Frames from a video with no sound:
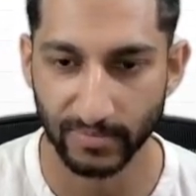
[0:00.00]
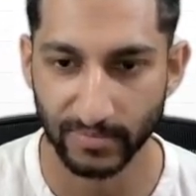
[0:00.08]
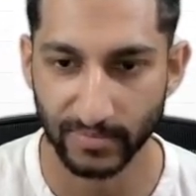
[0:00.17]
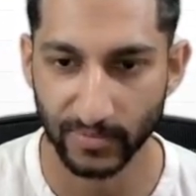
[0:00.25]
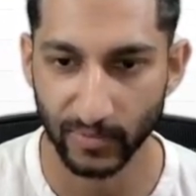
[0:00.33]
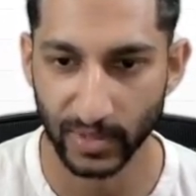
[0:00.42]

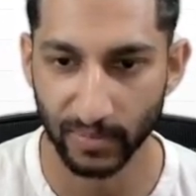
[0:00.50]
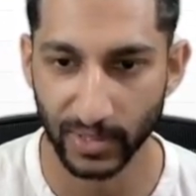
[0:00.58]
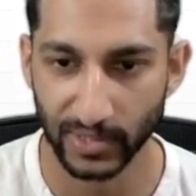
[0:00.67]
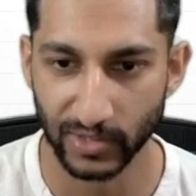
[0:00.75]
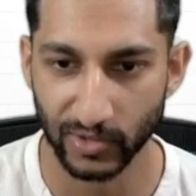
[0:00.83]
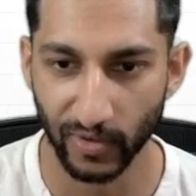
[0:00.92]
with a
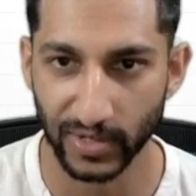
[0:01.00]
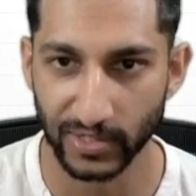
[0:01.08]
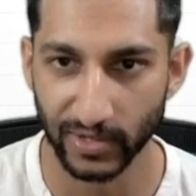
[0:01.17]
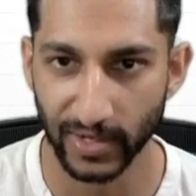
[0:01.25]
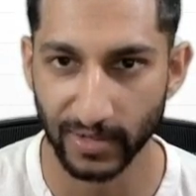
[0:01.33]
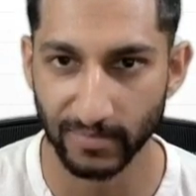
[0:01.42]
bunch of drawings
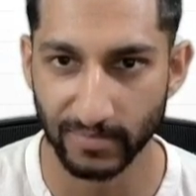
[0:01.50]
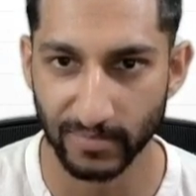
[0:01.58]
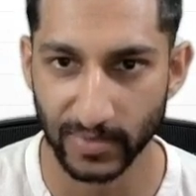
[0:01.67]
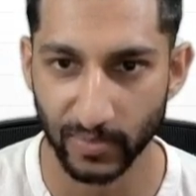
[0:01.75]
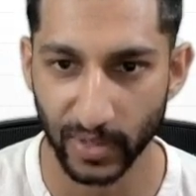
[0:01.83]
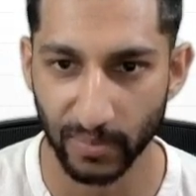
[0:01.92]
on it.
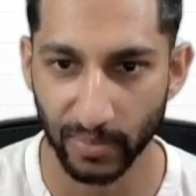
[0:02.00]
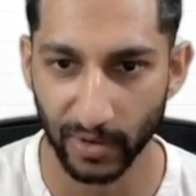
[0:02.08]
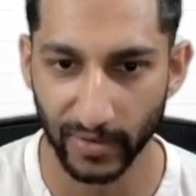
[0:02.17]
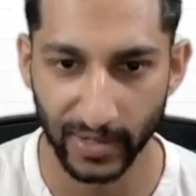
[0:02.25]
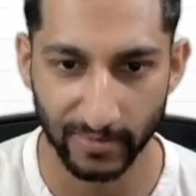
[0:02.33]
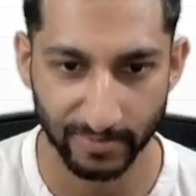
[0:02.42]
It's pretty
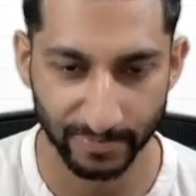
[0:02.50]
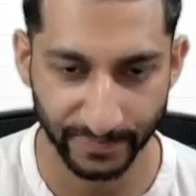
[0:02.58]
blurry.